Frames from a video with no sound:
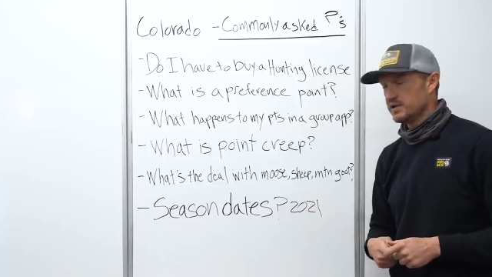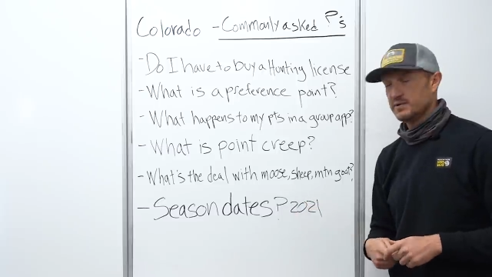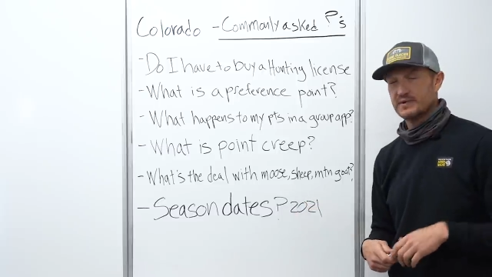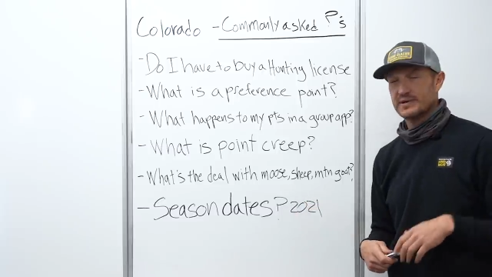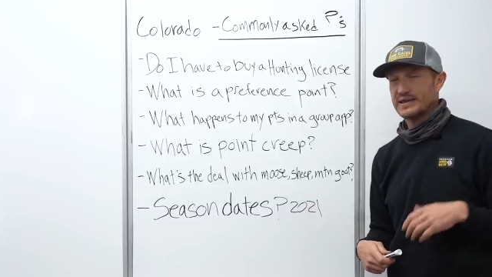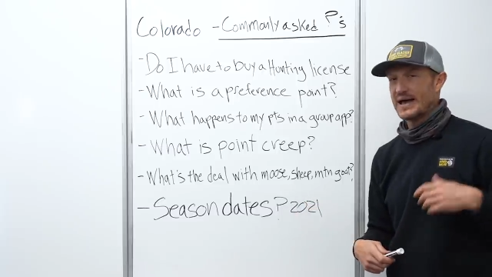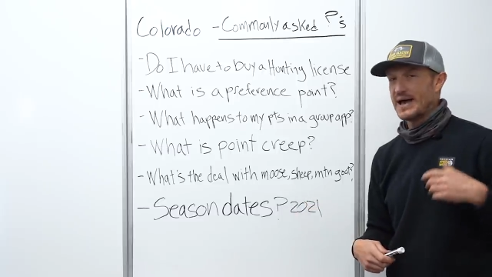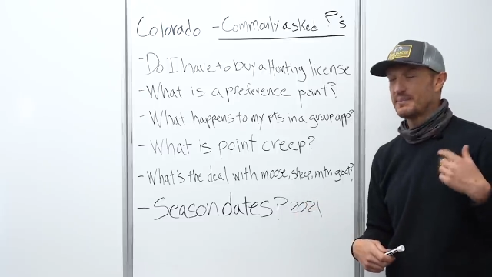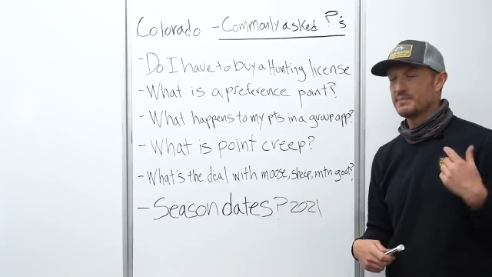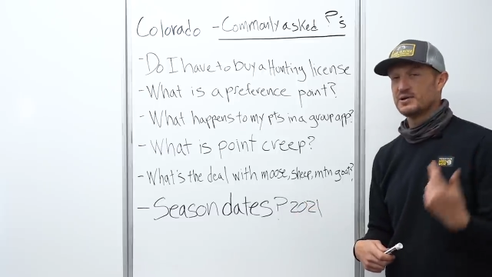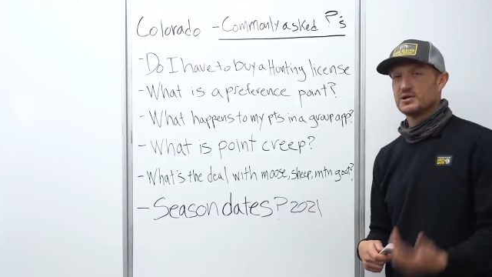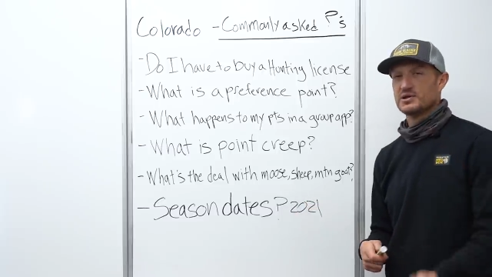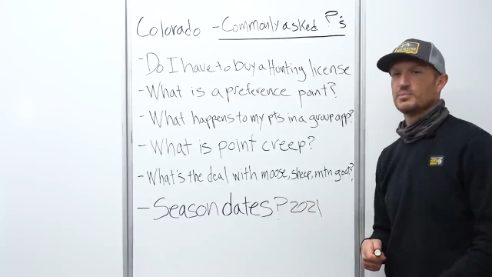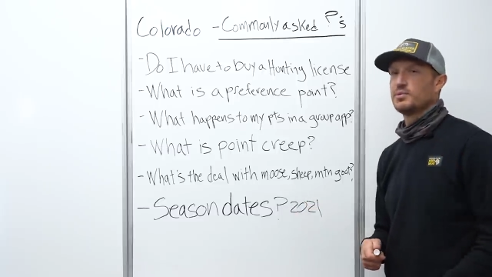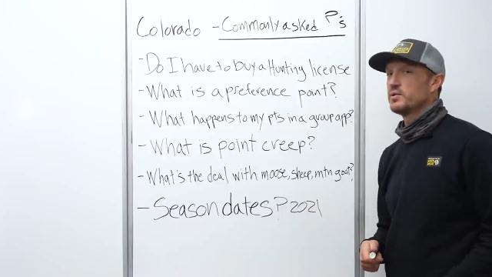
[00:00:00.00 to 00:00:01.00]
you will not
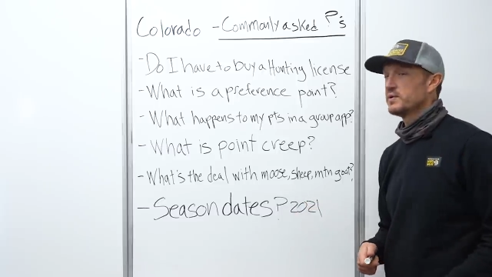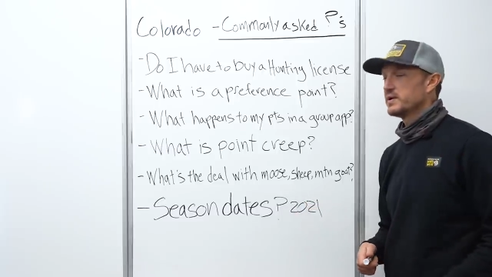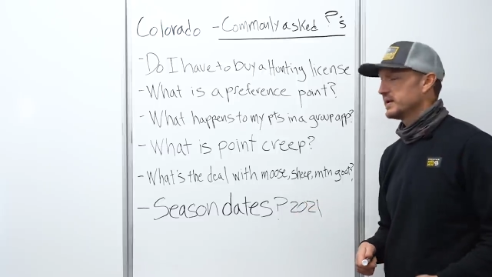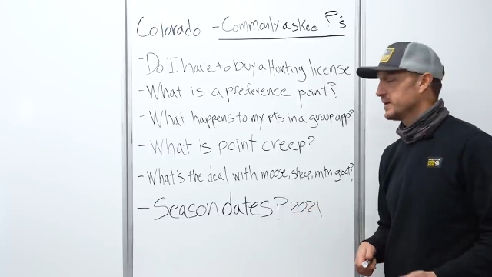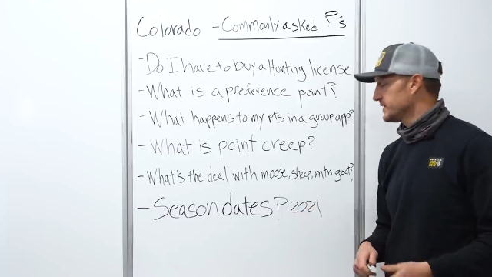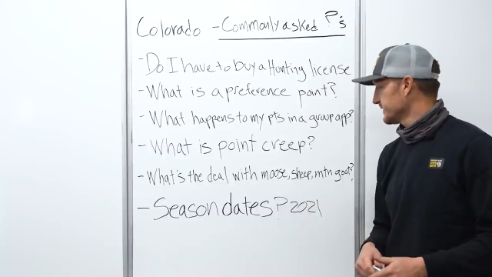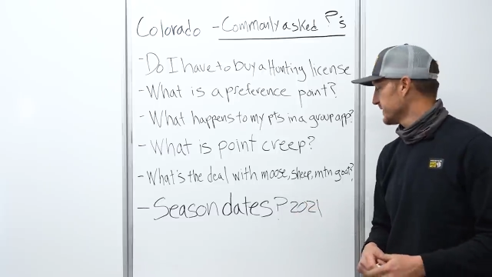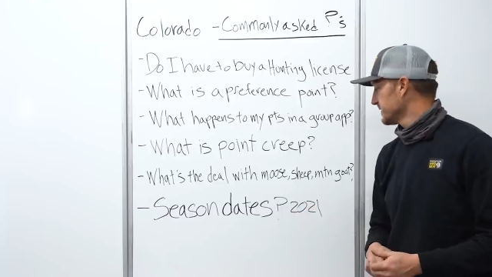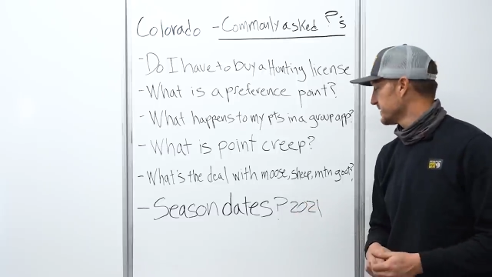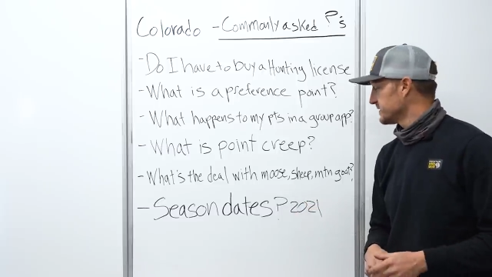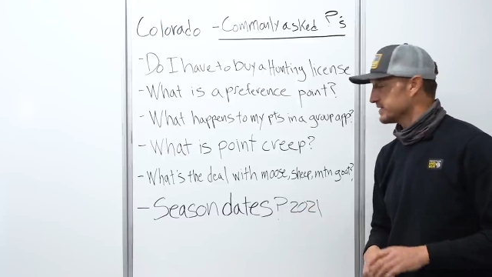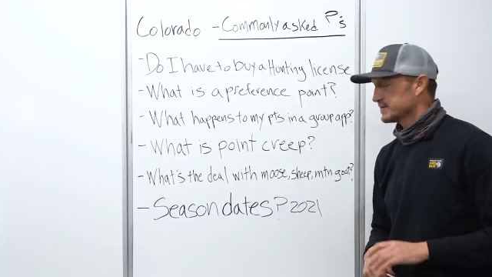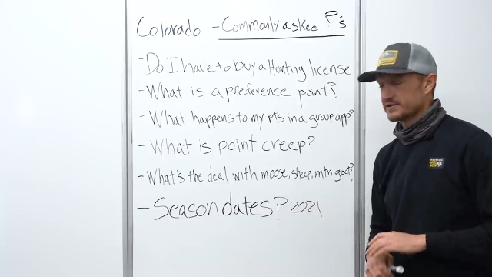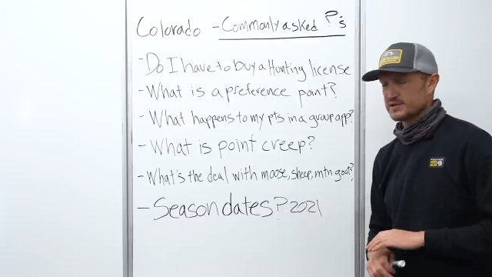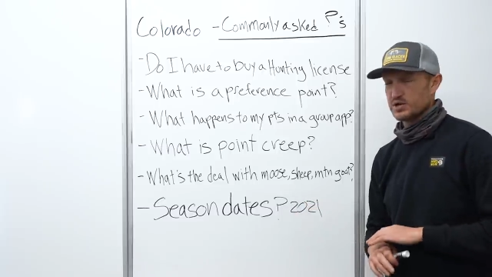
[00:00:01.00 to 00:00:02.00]
build a point.
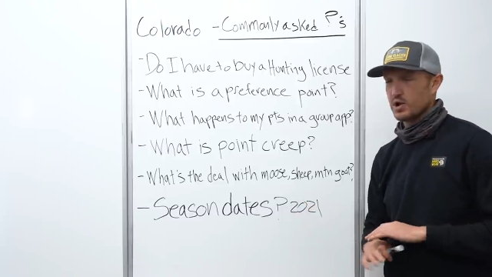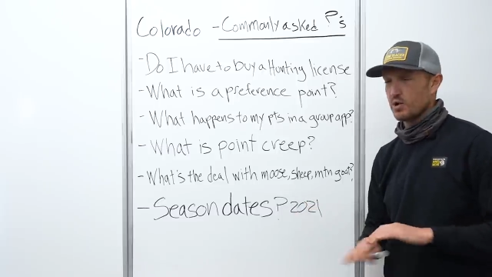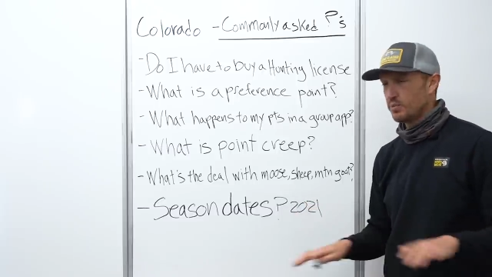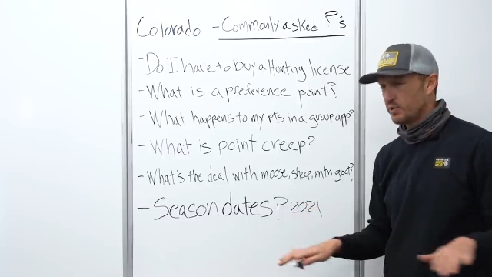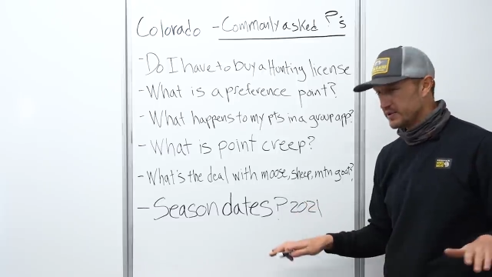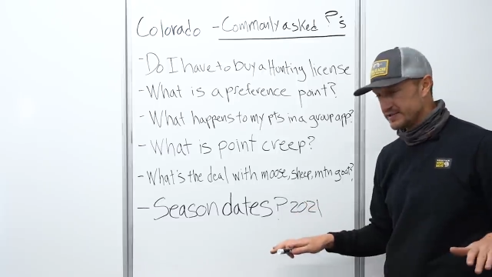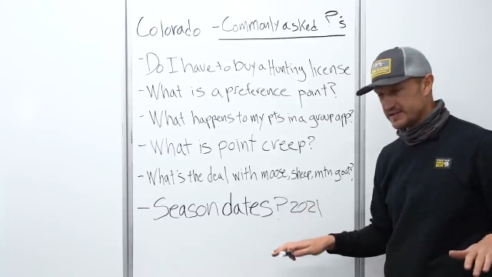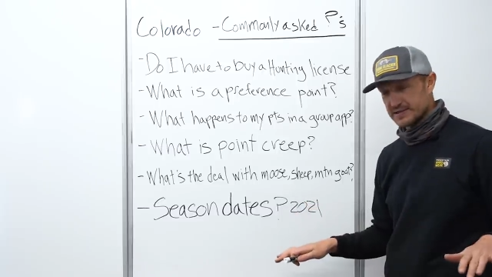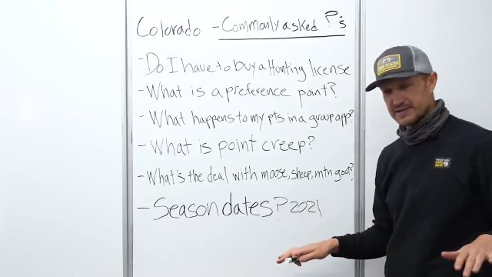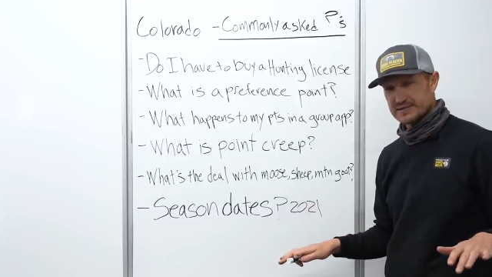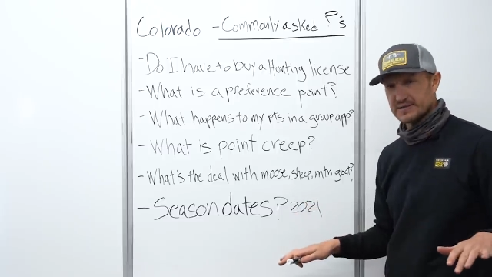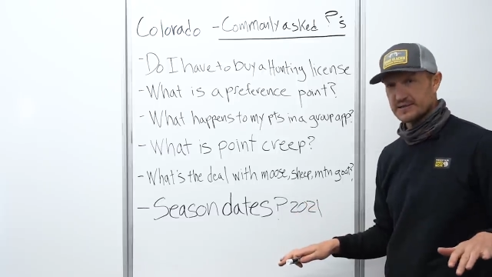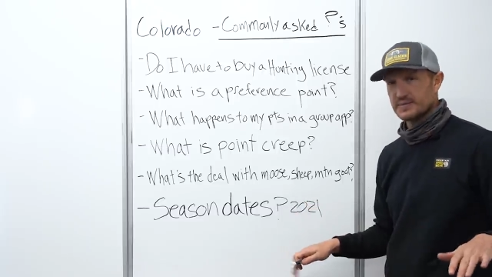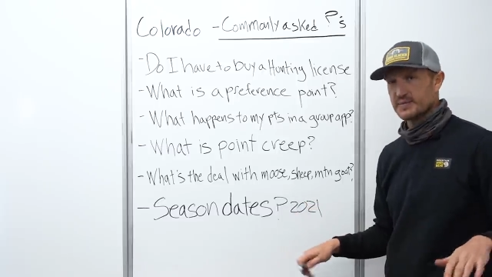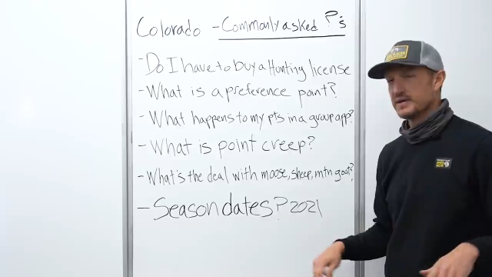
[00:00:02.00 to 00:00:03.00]
There's no point
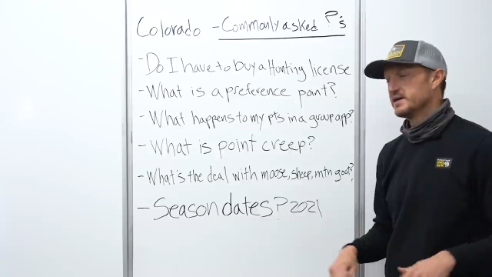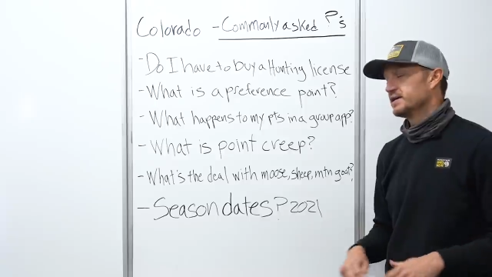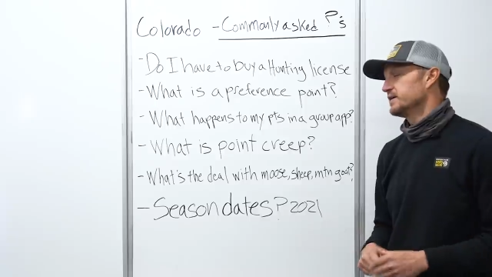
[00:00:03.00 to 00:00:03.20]
system.